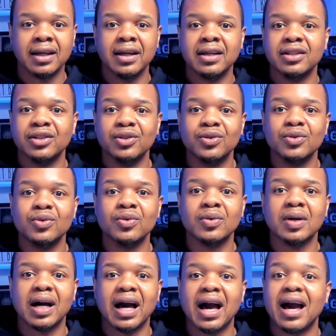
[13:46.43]
you
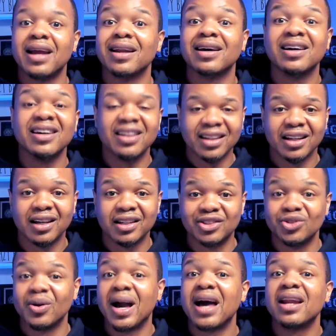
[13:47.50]
had a good lunch,
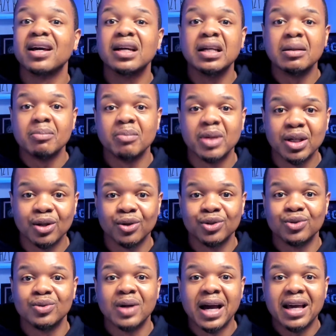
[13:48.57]
you had a good meal,
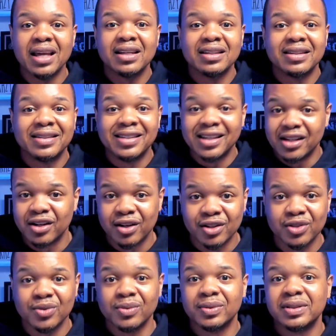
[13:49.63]
you ate dinner,
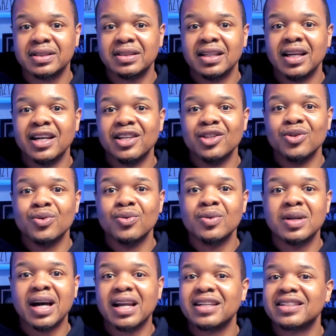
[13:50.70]
you
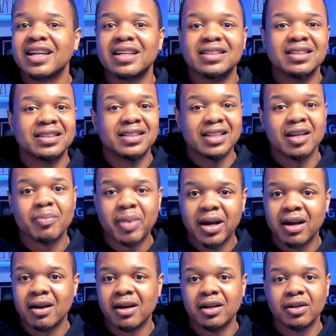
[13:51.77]
got a chance to see a
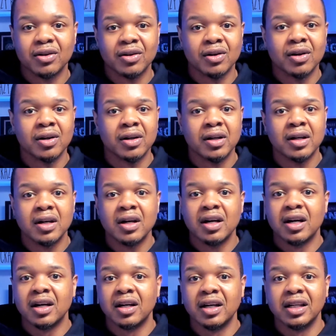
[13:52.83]
parent or
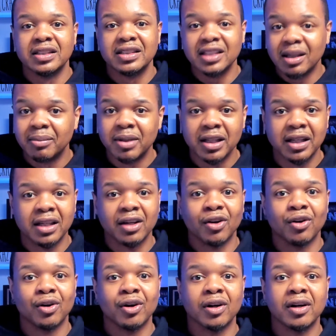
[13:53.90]
a sibling
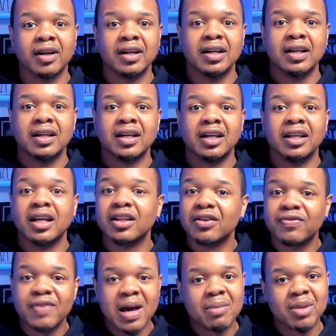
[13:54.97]
or another
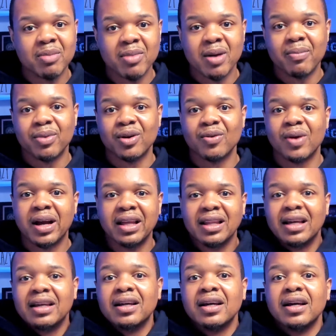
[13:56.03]
family member, right?
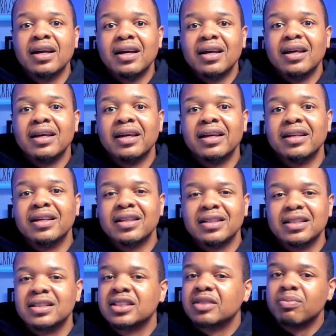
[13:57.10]
Like
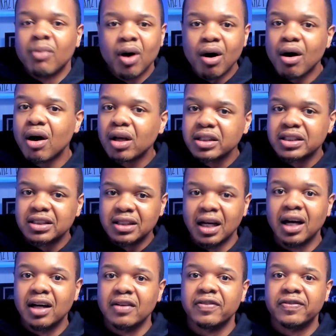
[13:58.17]
small
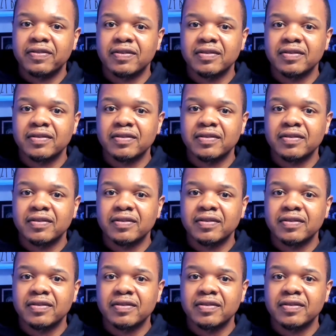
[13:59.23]
stuff.